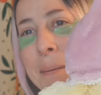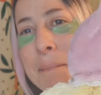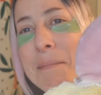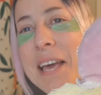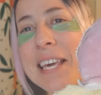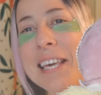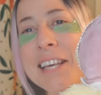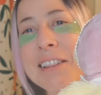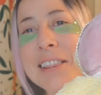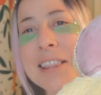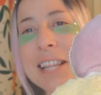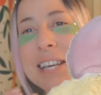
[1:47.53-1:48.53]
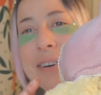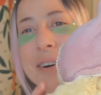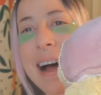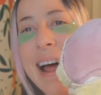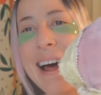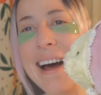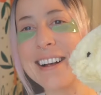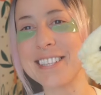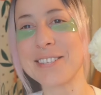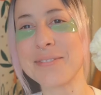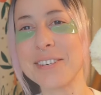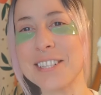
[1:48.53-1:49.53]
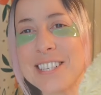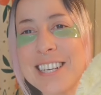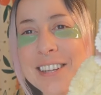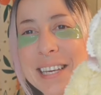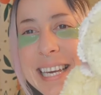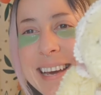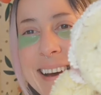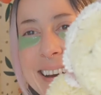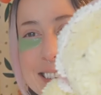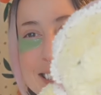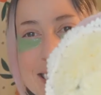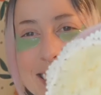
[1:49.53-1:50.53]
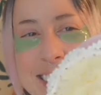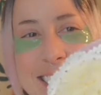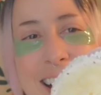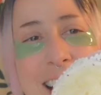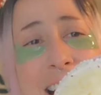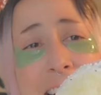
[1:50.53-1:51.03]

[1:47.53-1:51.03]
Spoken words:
Making little hats for the jelly cats, and